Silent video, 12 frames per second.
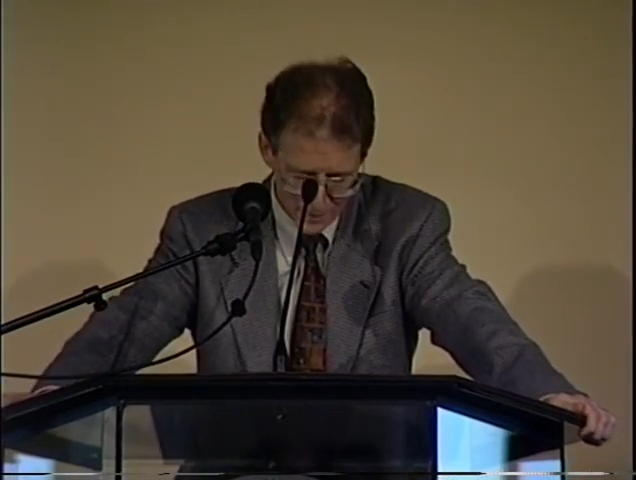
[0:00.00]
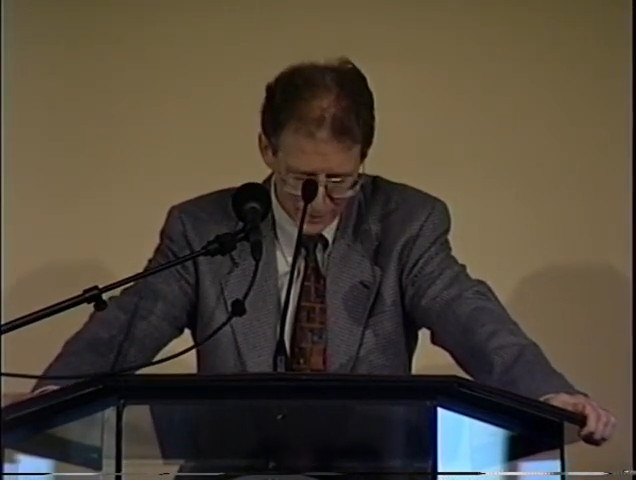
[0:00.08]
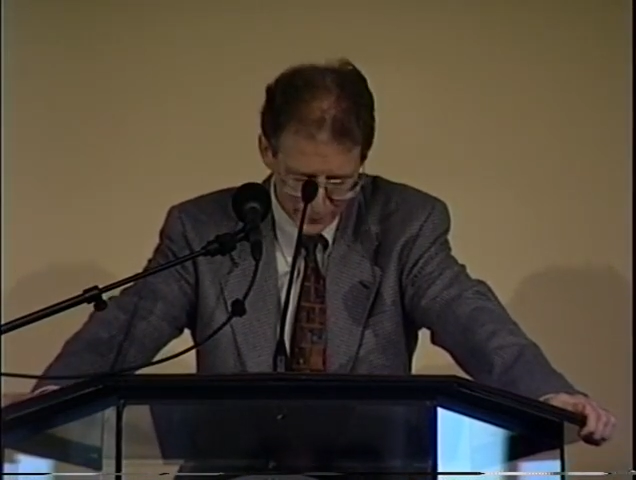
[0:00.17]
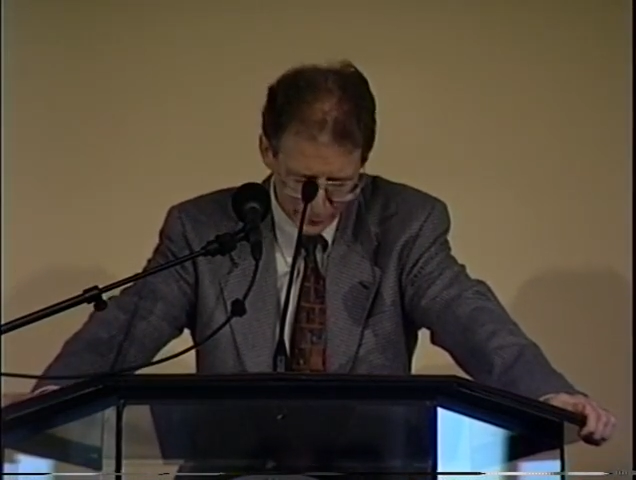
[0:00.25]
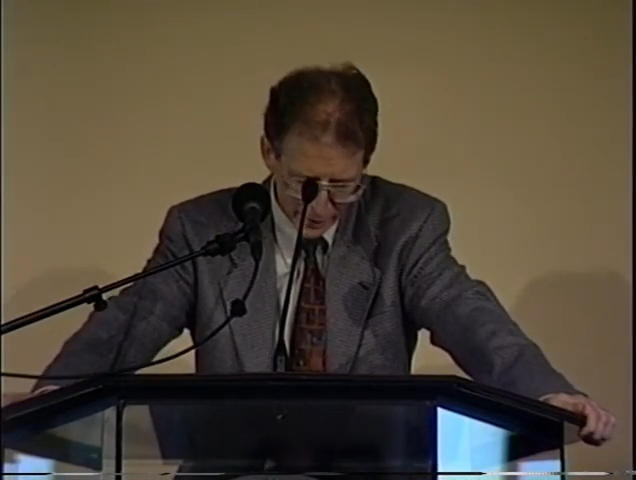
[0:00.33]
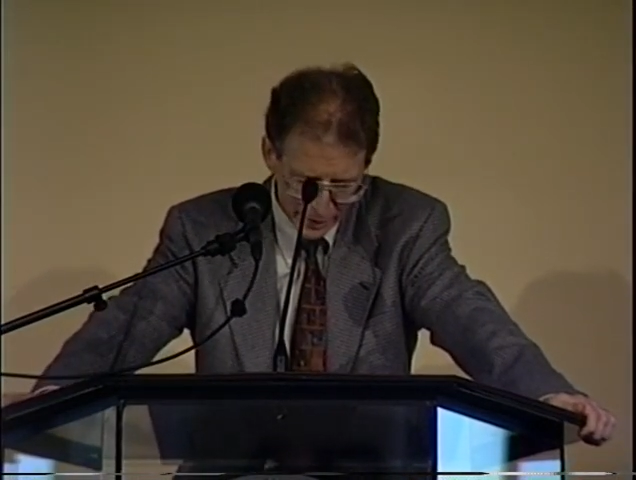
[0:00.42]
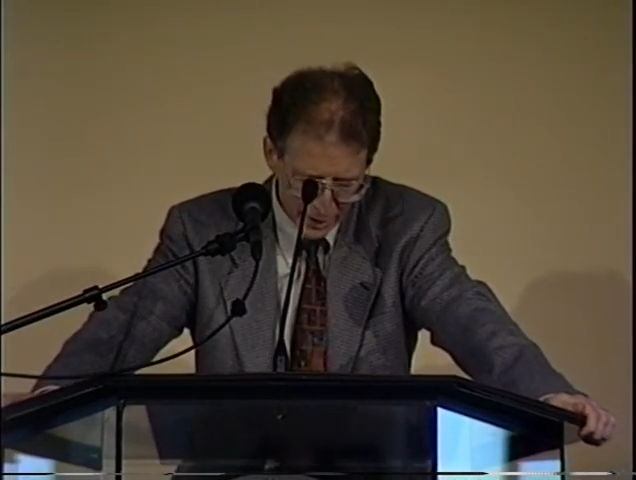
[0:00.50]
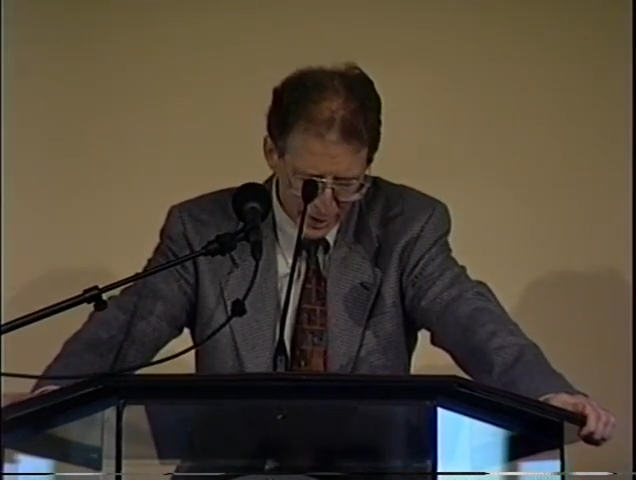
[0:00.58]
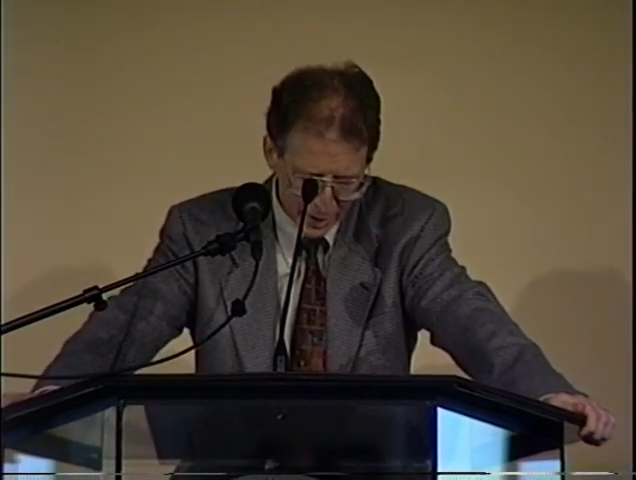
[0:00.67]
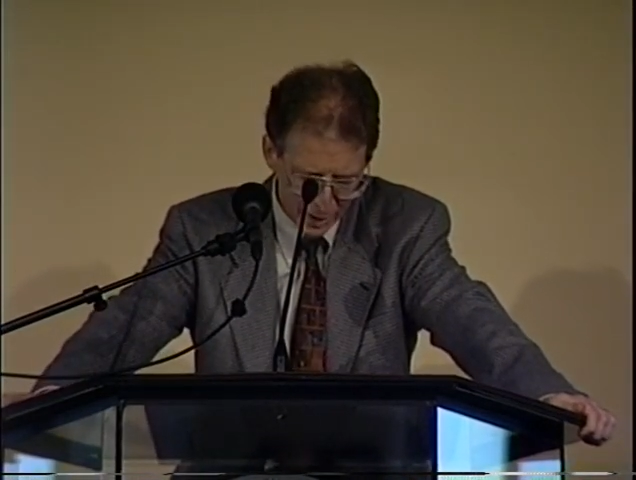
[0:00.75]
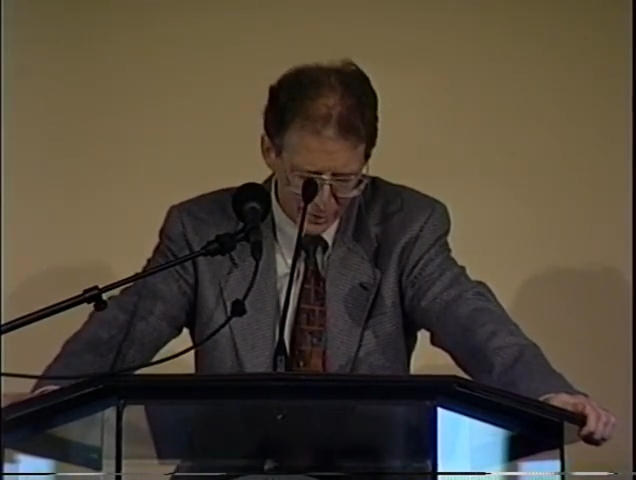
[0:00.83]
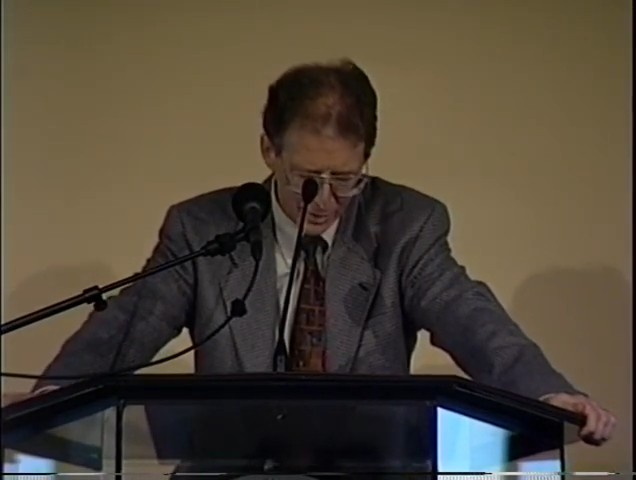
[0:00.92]
Let's read it
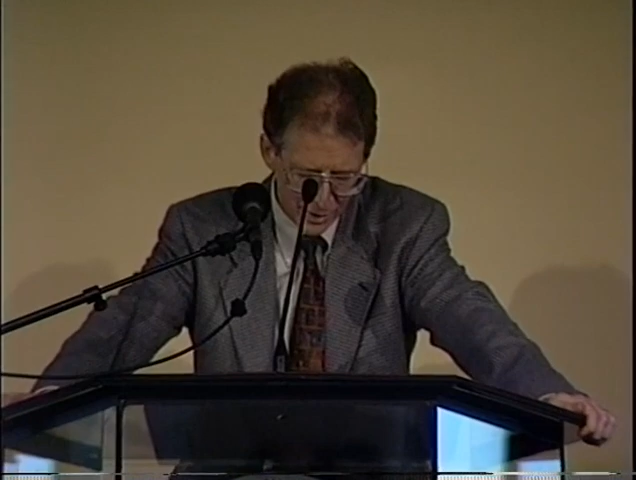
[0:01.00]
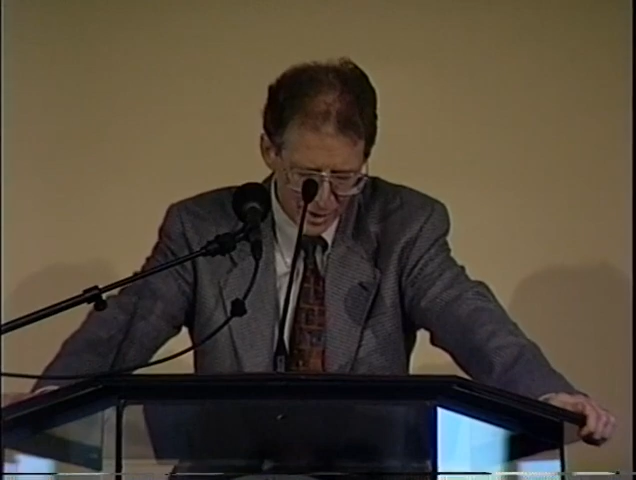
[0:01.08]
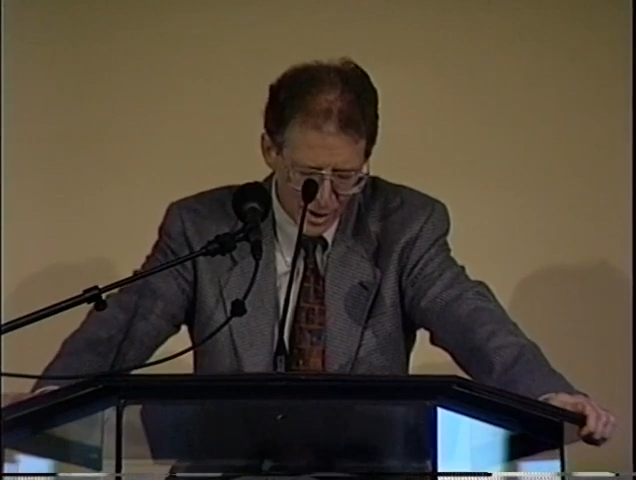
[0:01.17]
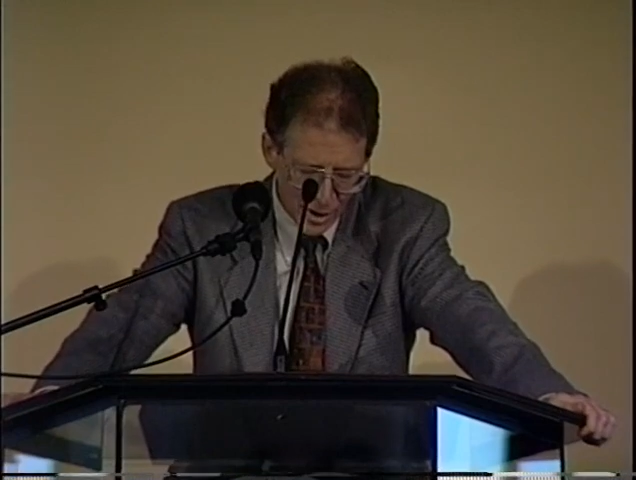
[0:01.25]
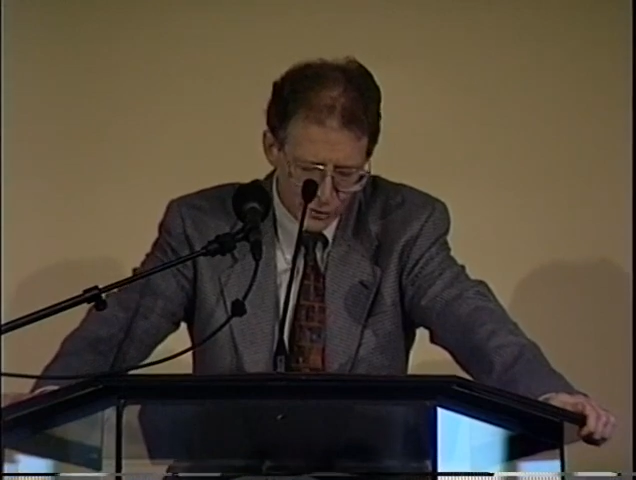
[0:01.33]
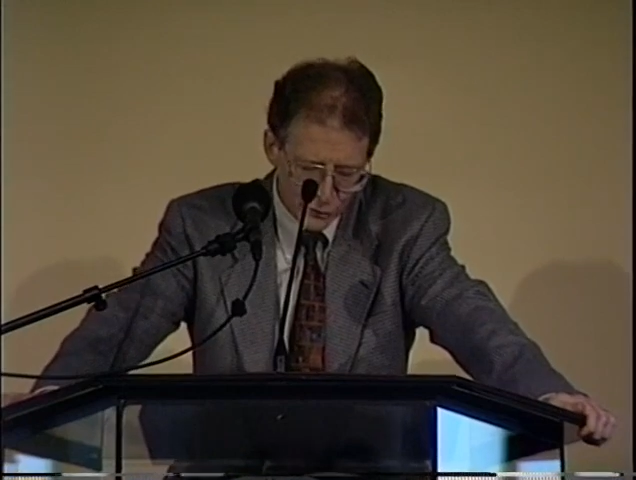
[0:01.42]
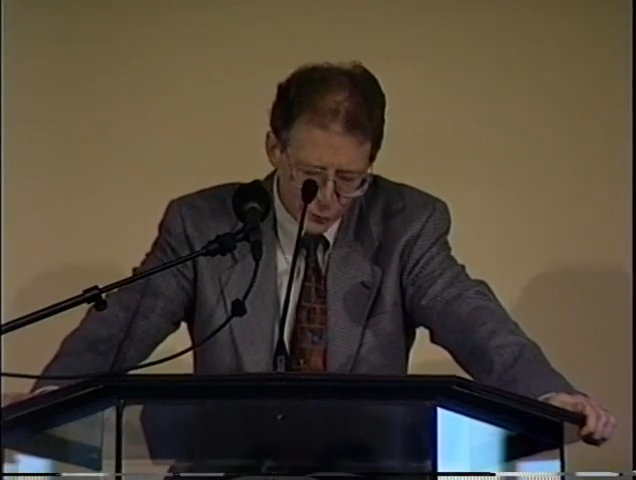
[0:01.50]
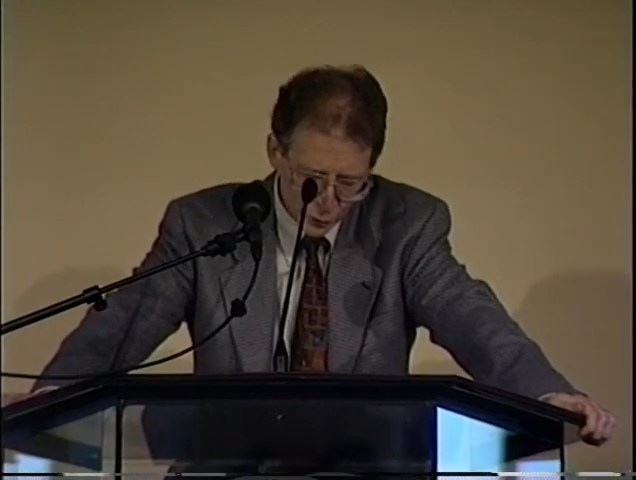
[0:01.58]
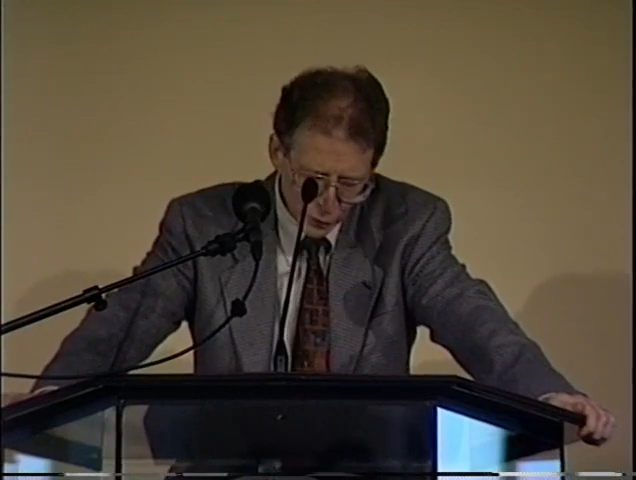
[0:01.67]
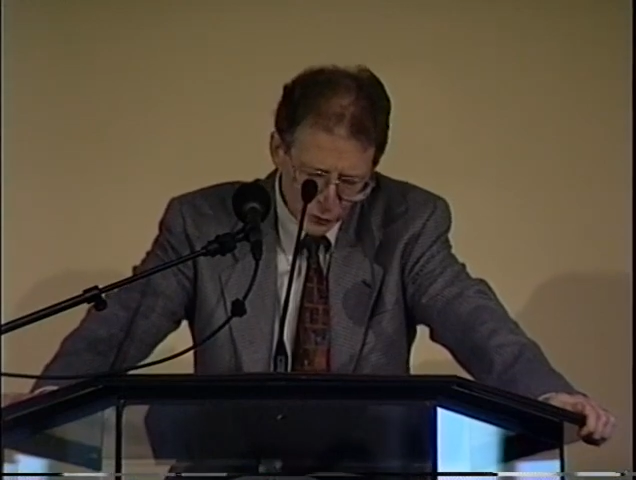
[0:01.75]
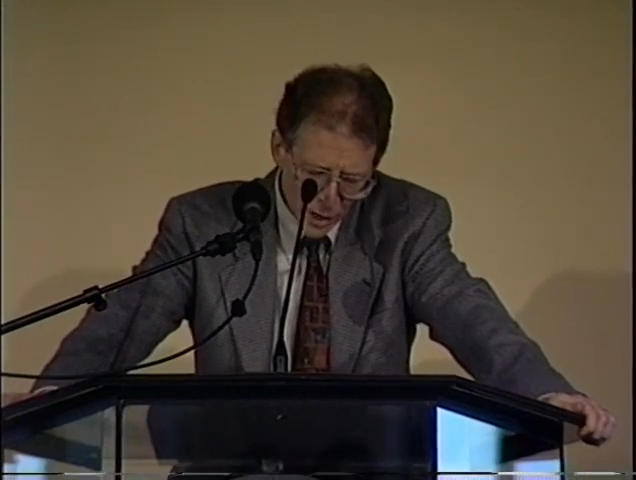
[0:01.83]
again. Do